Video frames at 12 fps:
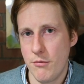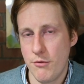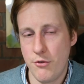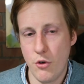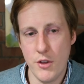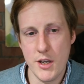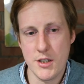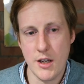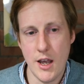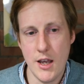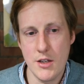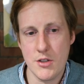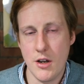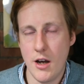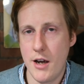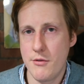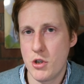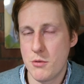For this case,
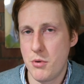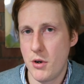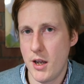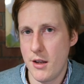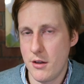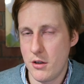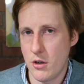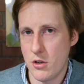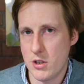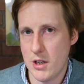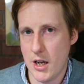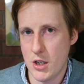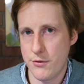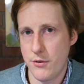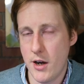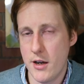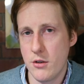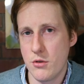I've just put it in the dot slash
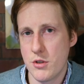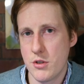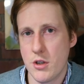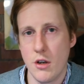files.